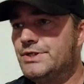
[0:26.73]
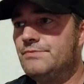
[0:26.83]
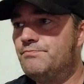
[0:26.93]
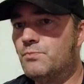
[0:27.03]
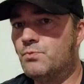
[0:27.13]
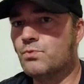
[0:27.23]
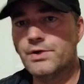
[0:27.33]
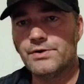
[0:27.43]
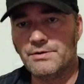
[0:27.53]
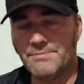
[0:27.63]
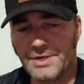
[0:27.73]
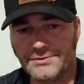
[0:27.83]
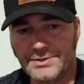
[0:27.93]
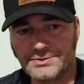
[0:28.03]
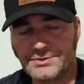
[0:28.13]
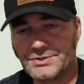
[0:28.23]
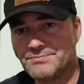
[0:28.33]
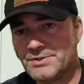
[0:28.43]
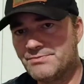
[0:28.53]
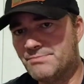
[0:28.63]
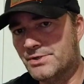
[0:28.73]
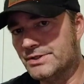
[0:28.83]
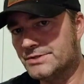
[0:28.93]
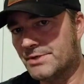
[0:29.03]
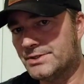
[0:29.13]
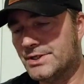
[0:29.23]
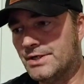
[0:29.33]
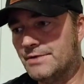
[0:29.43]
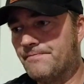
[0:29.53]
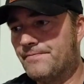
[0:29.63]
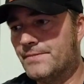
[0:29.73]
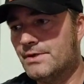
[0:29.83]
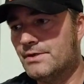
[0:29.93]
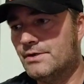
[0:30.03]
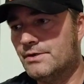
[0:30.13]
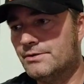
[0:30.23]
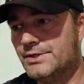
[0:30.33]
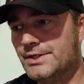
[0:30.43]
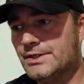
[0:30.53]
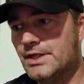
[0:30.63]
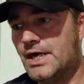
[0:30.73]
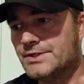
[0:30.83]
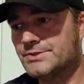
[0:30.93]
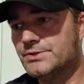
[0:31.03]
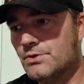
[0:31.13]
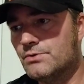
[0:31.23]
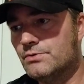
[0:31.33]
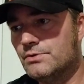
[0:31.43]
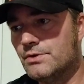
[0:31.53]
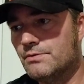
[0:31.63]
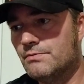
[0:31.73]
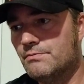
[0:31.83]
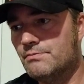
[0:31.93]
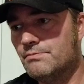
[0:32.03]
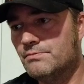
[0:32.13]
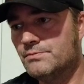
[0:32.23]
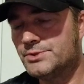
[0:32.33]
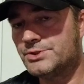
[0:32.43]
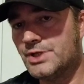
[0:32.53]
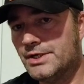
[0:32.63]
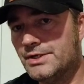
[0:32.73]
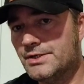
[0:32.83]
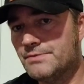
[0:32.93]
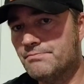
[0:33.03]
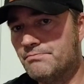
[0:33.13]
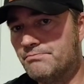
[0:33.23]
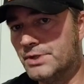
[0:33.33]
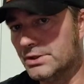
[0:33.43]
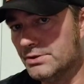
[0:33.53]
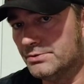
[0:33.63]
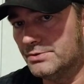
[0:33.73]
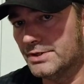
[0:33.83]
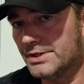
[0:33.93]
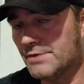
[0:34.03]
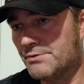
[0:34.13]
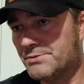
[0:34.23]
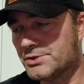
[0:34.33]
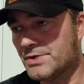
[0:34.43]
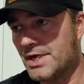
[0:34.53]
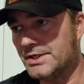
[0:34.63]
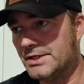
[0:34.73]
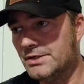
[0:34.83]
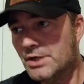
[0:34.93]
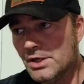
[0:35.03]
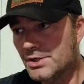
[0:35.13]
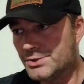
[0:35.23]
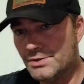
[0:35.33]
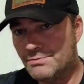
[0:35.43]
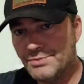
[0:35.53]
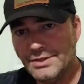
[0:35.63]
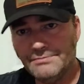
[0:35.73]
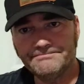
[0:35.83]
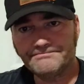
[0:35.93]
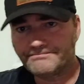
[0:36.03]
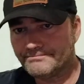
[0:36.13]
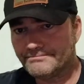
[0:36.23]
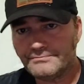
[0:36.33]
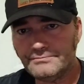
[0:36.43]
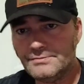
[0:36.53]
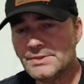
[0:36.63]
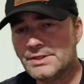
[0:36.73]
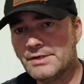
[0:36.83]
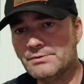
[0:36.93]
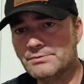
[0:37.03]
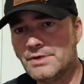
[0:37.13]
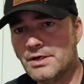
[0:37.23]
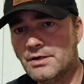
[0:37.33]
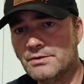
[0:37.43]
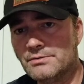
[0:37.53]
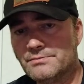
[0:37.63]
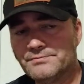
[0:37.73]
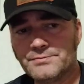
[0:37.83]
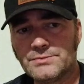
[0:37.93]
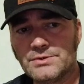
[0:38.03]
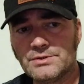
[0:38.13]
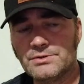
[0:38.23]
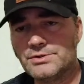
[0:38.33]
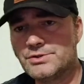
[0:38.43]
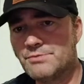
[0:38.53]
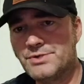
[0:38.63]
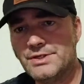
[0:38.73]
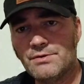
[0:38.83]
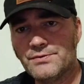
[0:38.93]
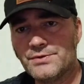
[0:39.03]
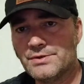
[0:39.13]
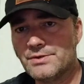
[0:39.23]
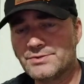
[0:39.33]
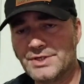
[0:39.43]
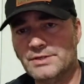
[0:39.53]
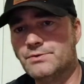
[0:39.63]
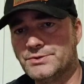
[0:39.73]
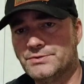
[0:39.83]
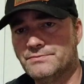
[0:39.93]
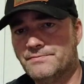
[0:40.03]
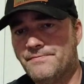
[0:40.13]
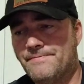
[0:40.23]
me wondering about this? This is supposed to be Billings, Montana the last known China balloon that we've been tracking should be um, uh, should be over there near St. Louis.